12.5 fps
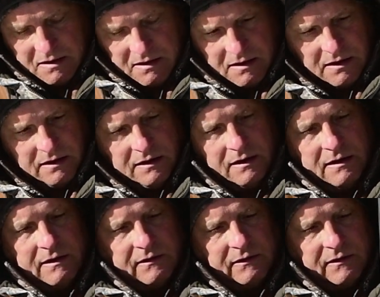And
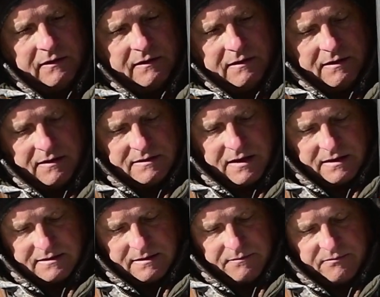it's
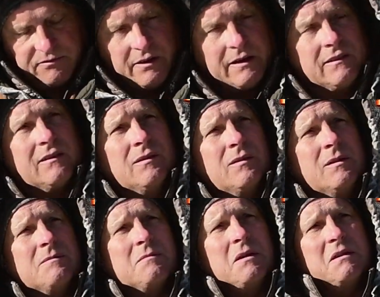got some flex to
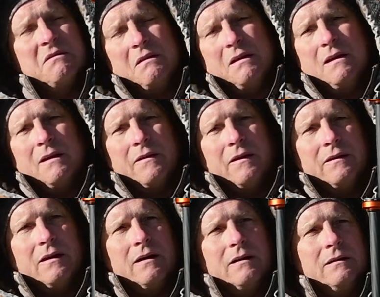it, but
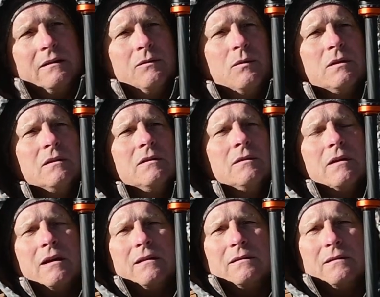you wouldn't do
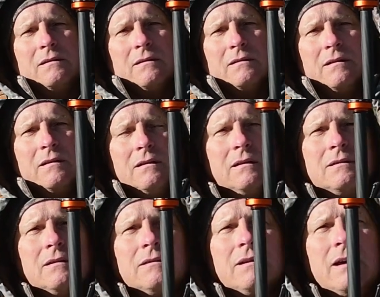that under
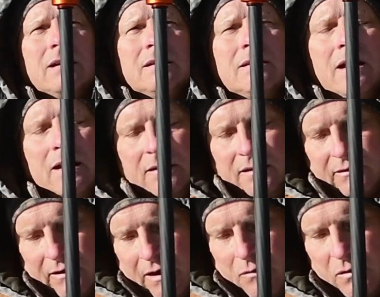day-to-day. At
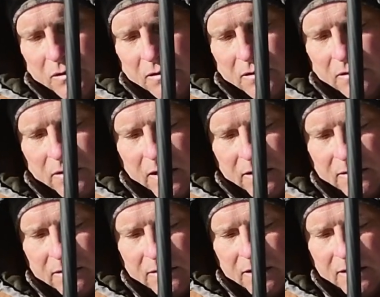least I wouldn't do that
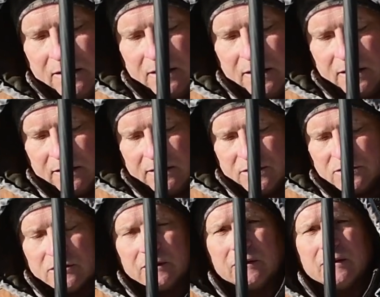under day-to-day
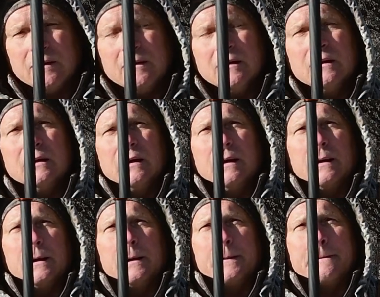conditions.
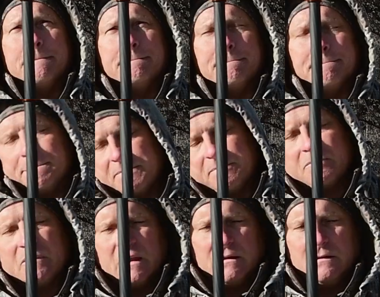Could
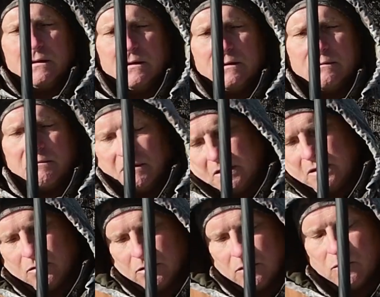
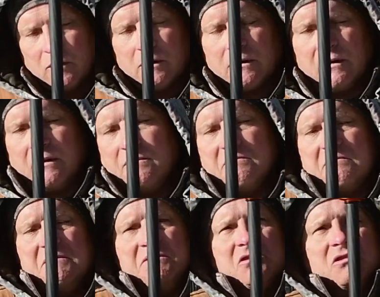it work?
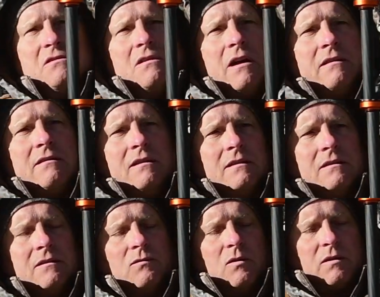Sure, I think
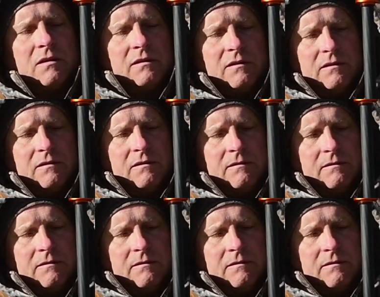it could work under